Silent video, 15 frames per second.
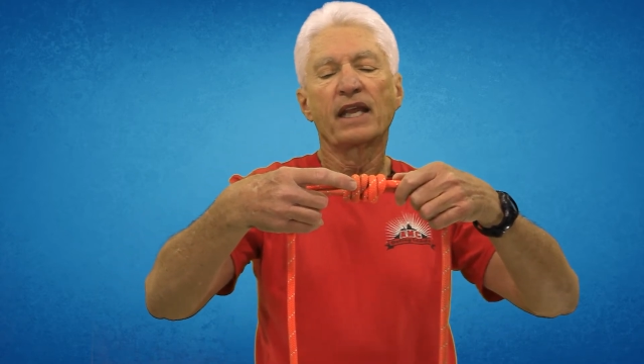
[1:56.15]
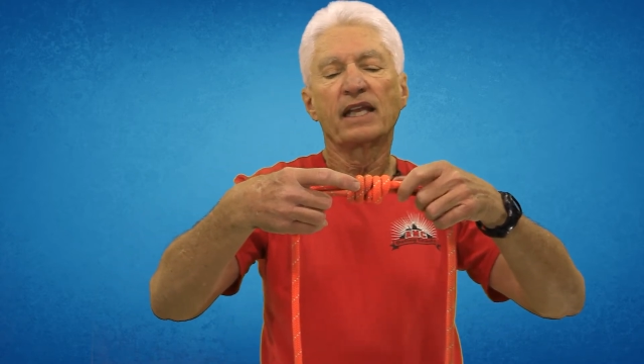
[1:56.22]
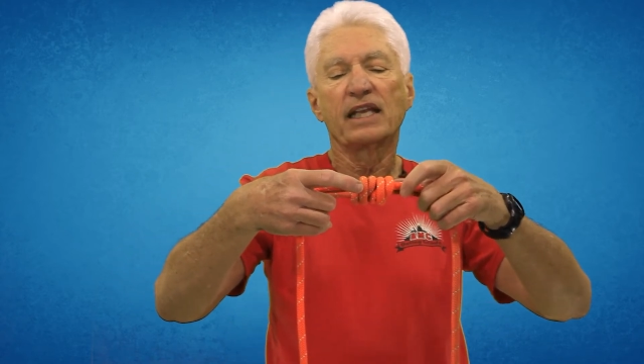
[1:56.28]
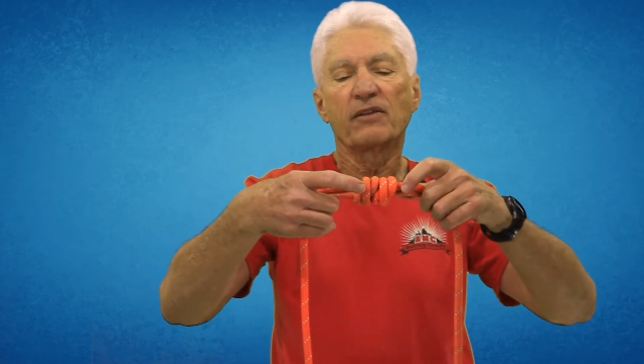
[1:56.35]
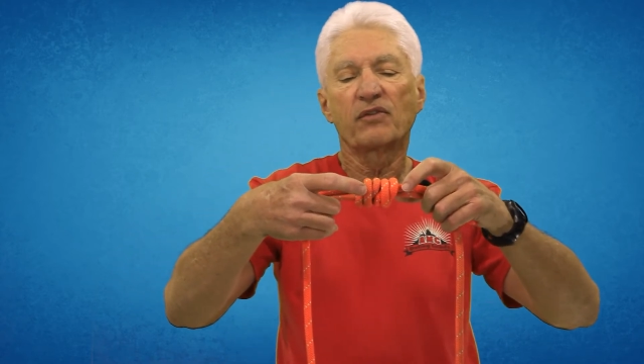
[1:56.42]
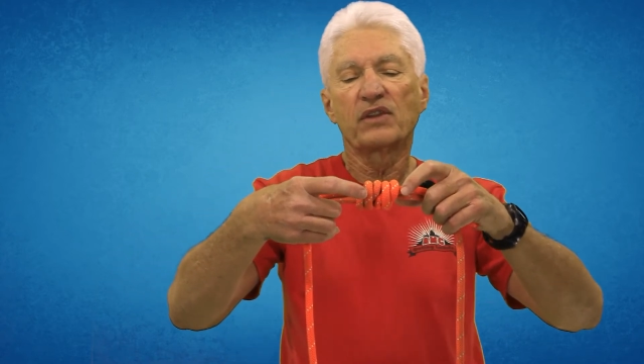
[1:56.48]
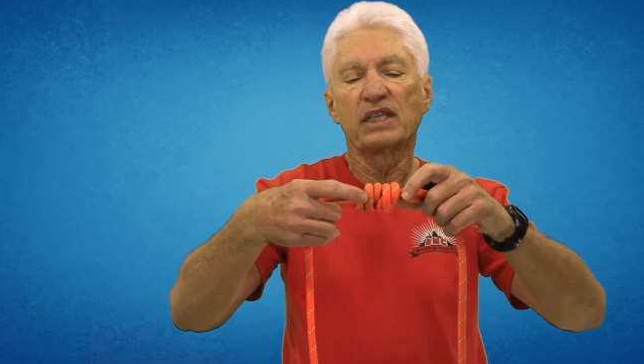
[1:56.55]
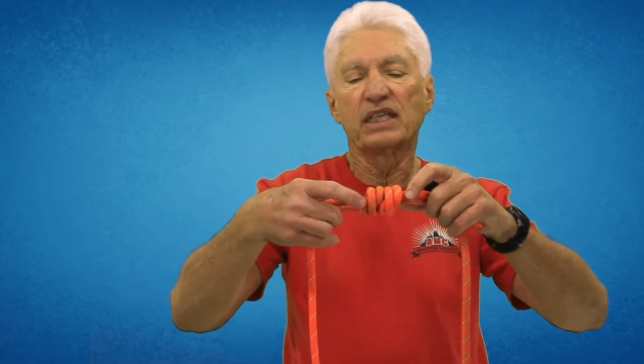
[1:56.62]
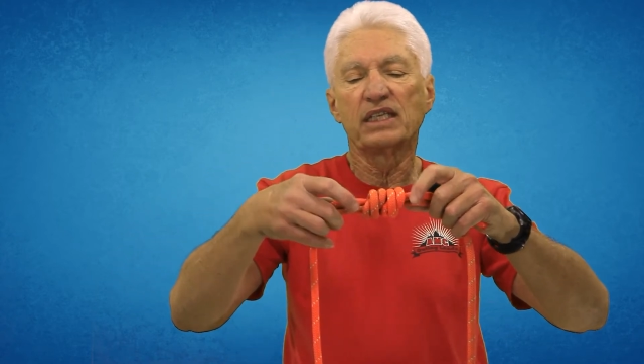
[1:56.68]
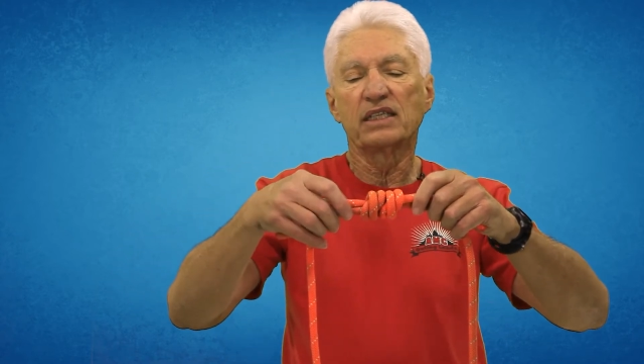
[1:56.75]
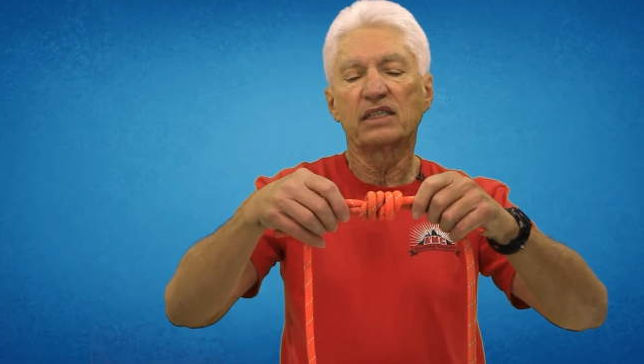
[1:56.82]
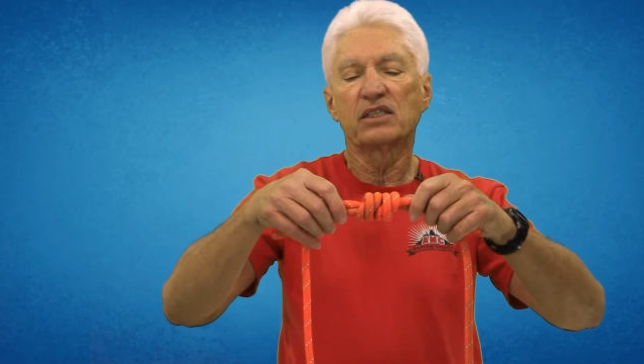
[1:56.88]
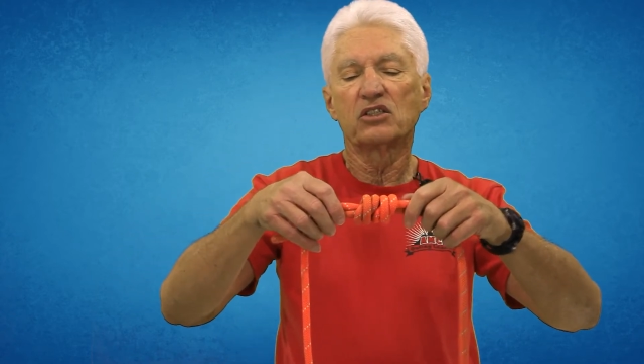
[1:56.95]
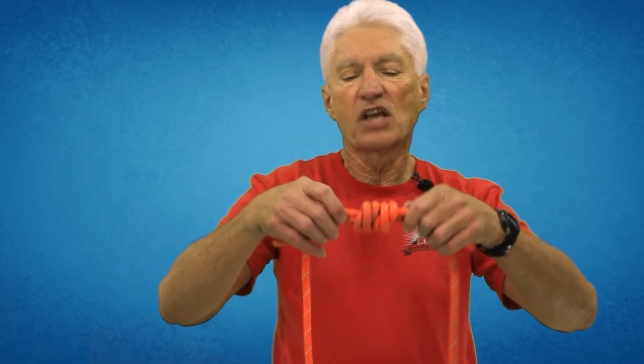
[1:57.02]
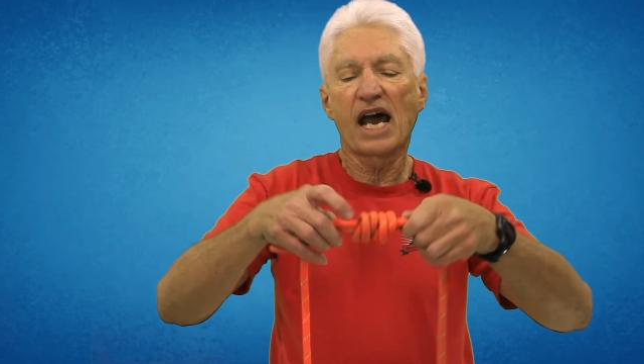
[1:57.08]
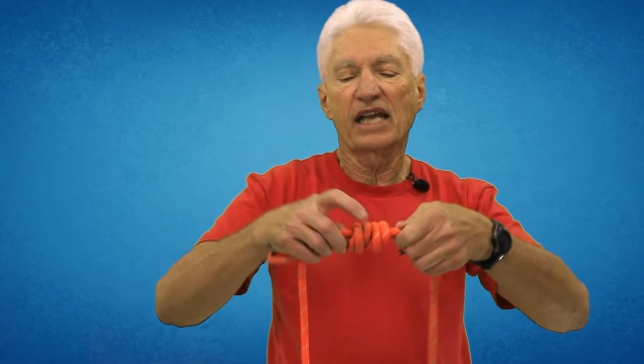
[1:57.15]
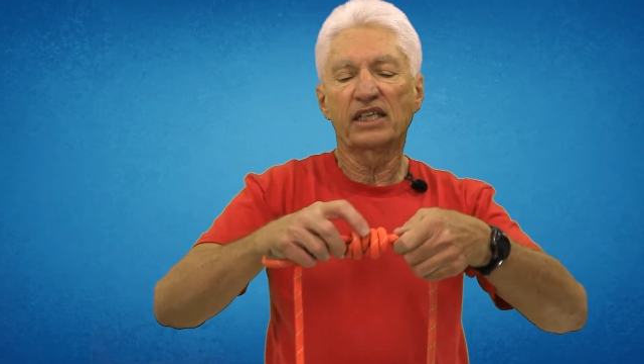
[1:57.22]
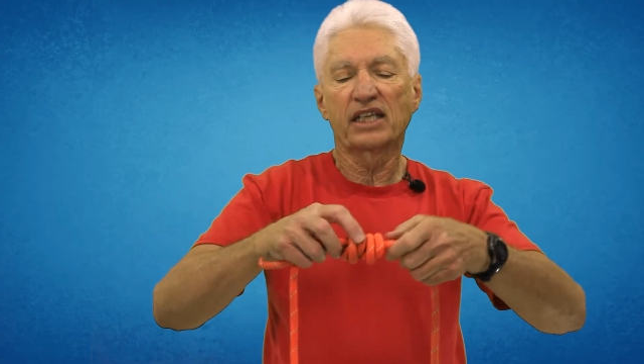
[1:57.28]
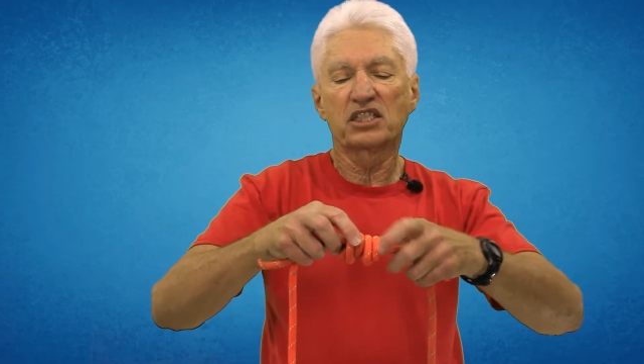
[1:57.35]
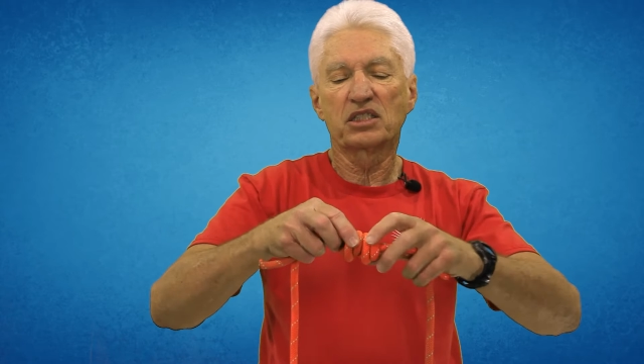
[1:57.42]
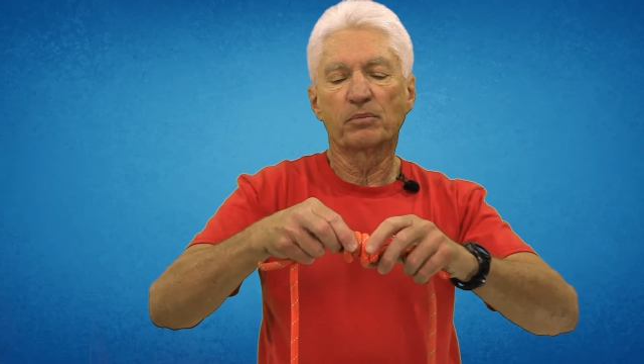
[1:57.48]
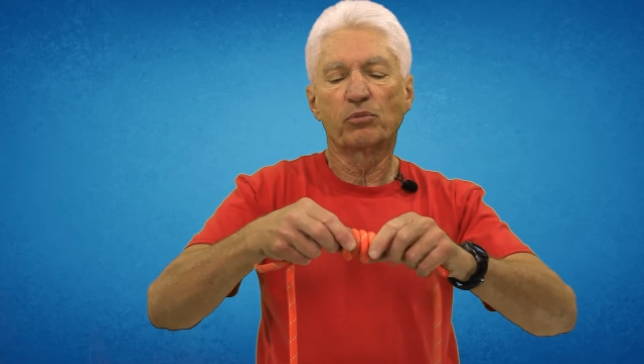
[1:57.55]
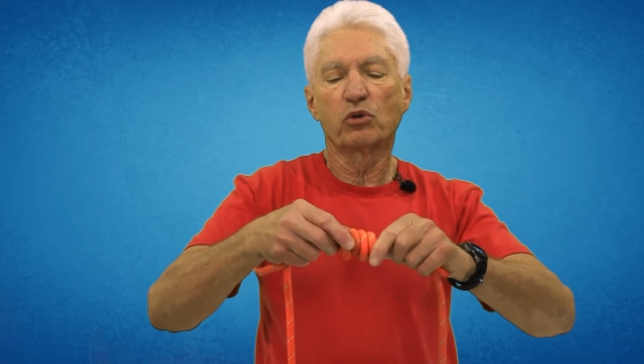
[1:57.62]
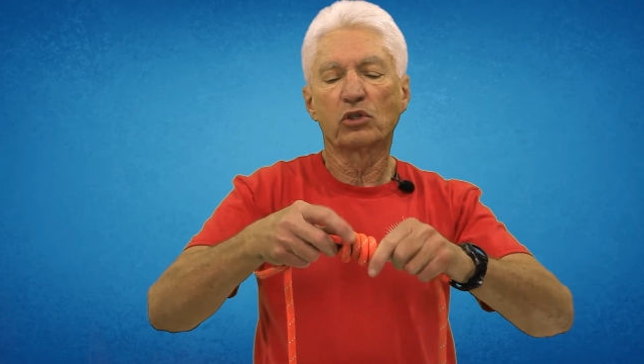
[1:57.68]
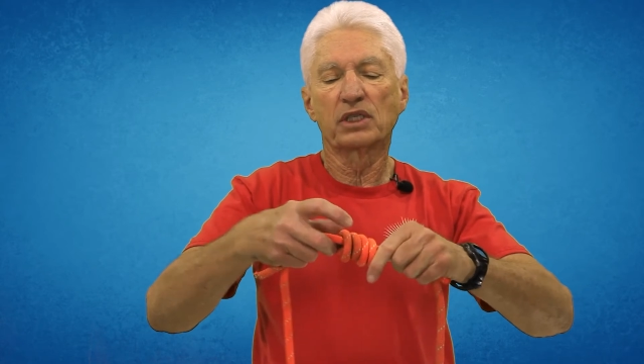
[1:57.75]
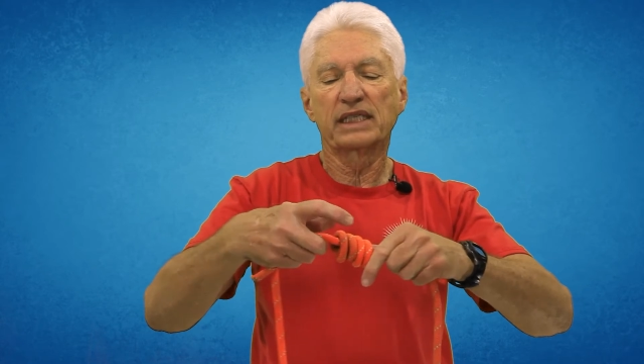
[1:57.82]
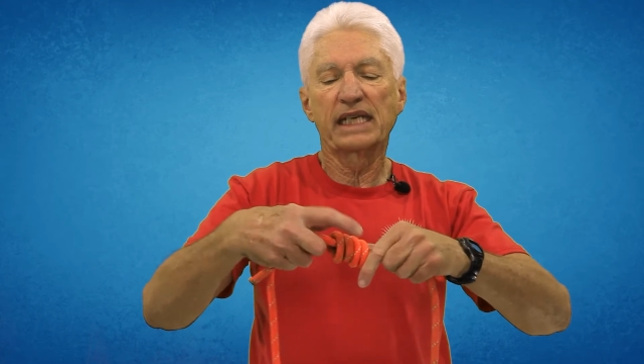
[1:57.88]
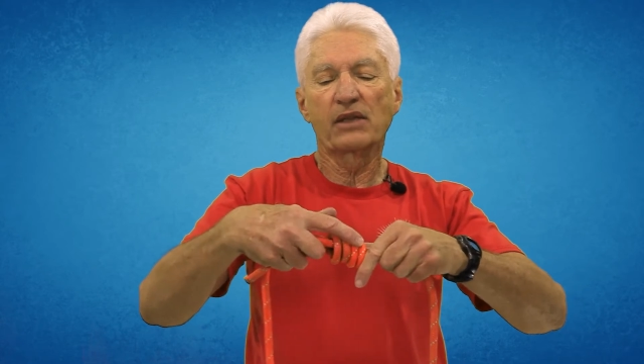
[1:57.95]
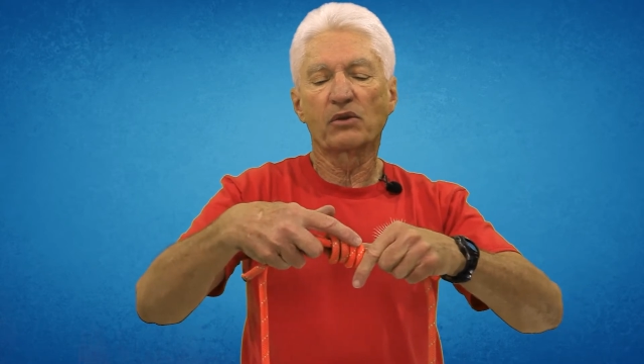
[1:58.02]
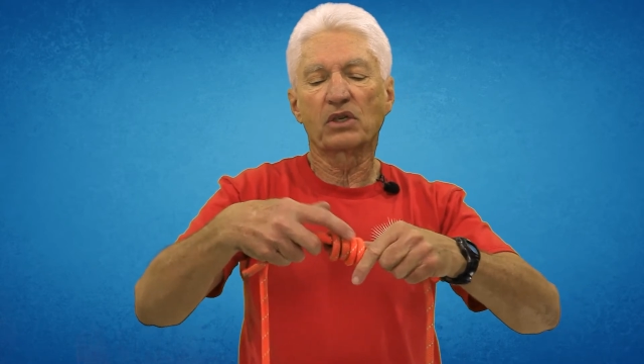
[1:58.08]
If the knot doesn't pull
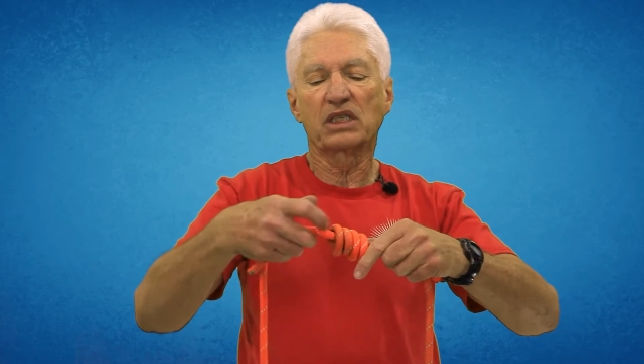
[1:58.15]
together